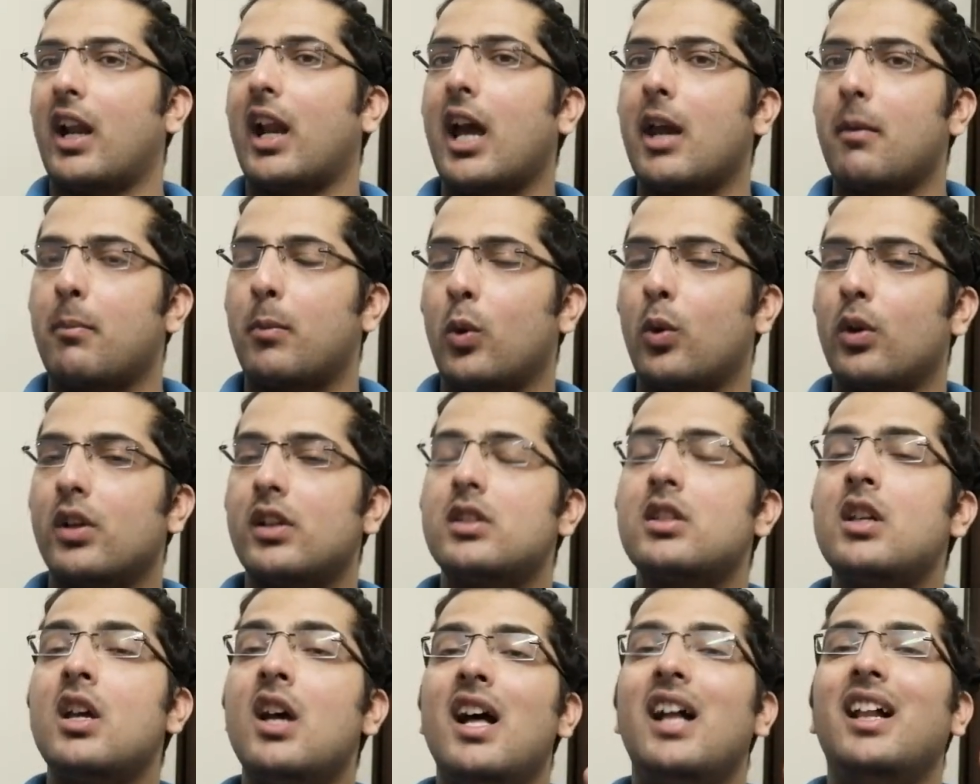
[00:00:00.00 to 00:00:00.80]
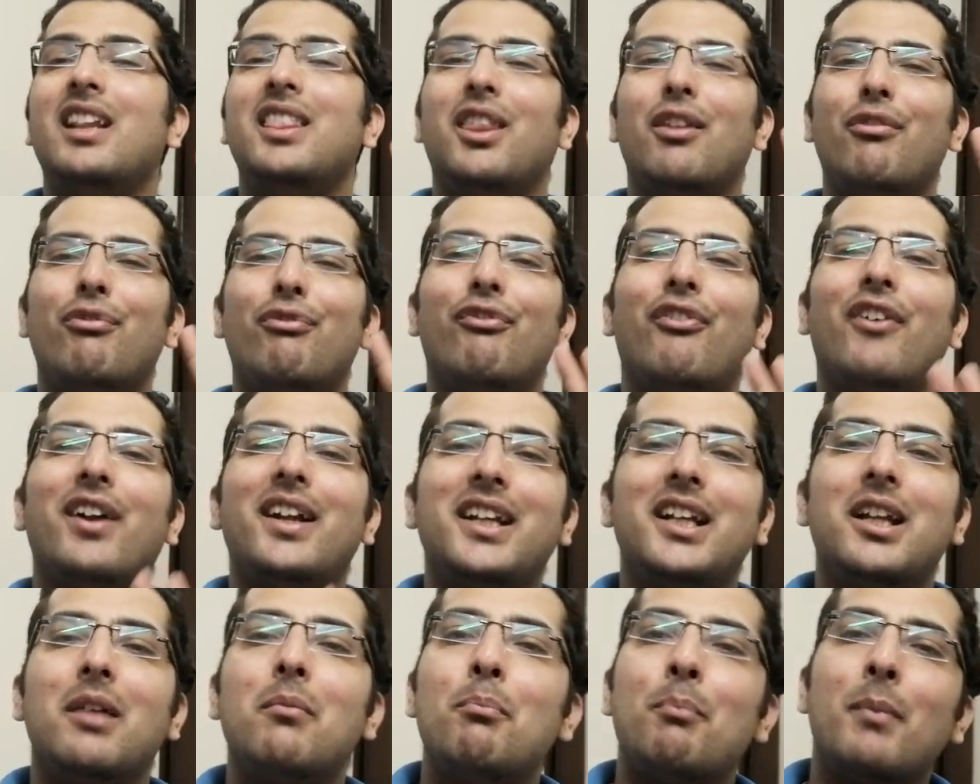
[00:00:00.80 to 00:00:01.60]
IPO is the
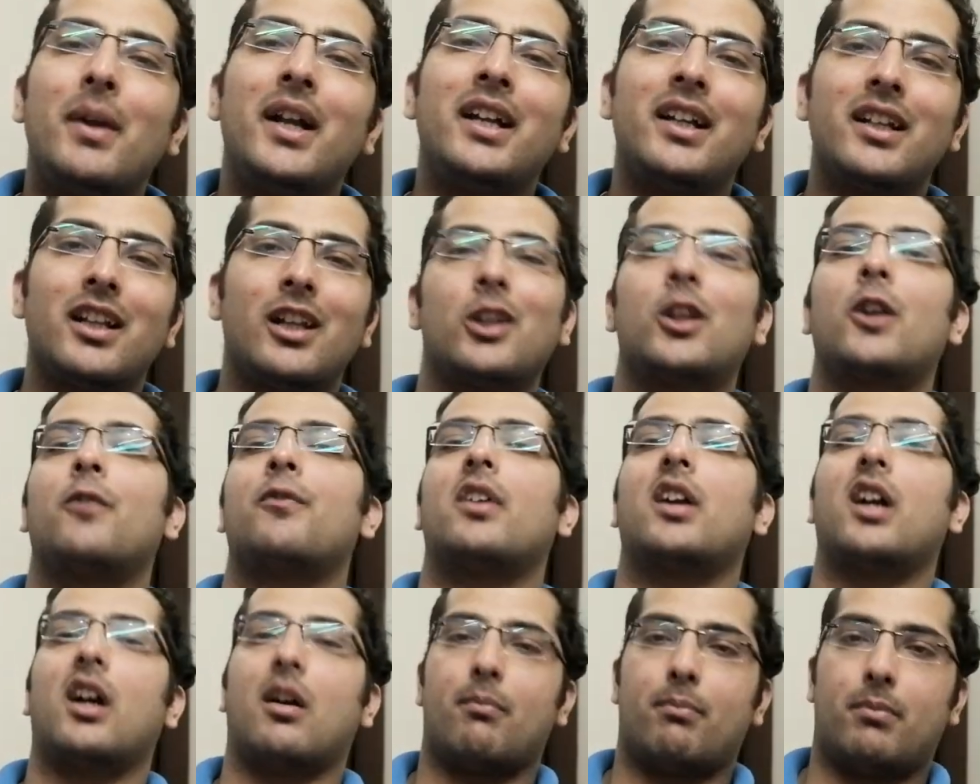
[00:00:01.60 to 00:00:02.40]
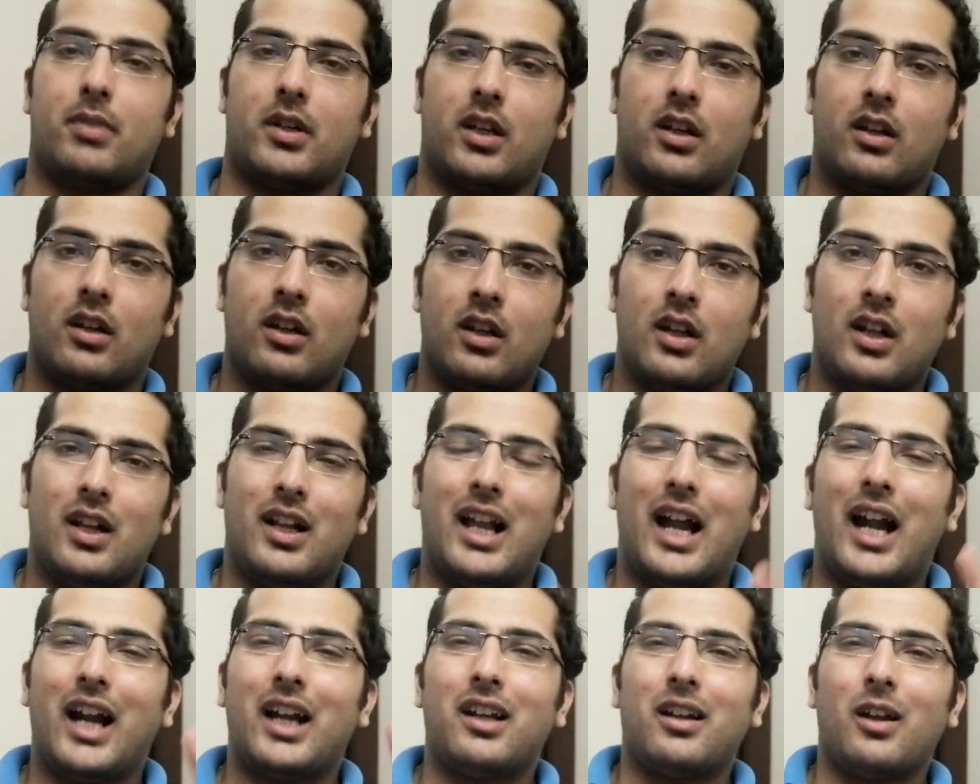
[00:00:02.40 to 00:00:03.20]
fundamentals of the company
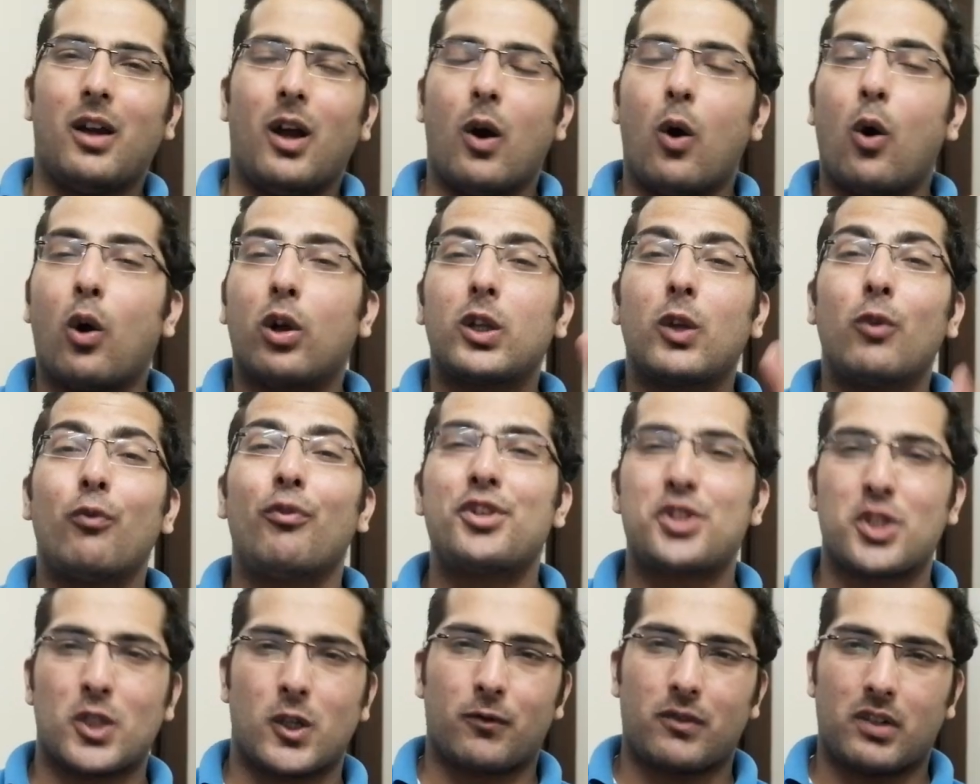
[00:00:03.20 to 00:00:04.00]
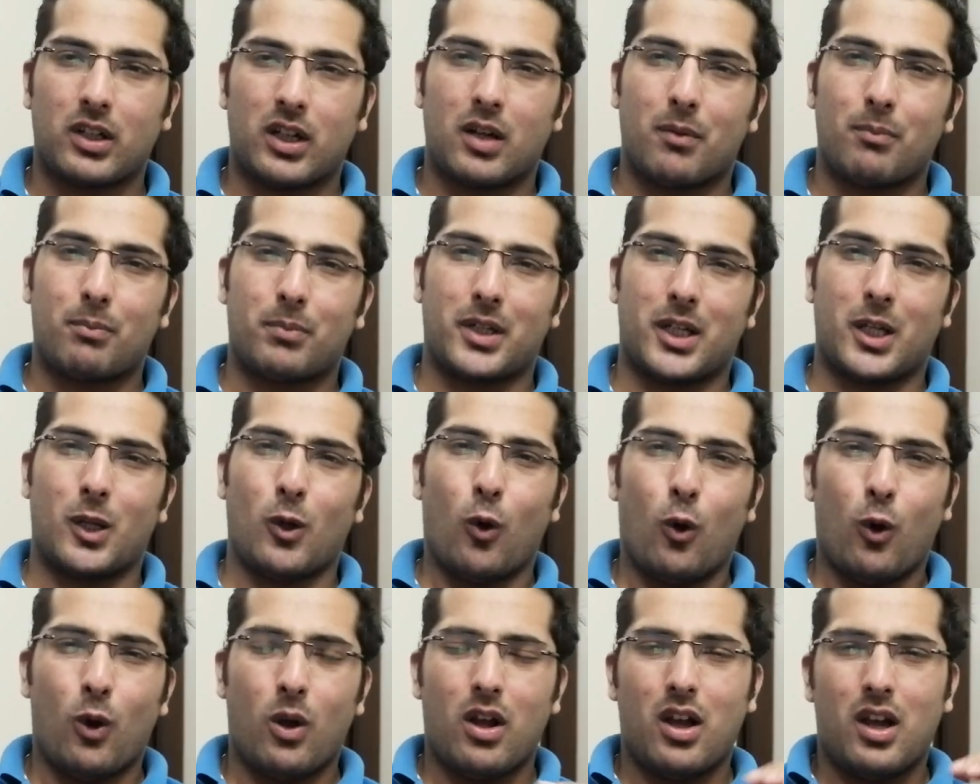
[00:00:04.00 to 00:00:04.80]
or the vision of the company.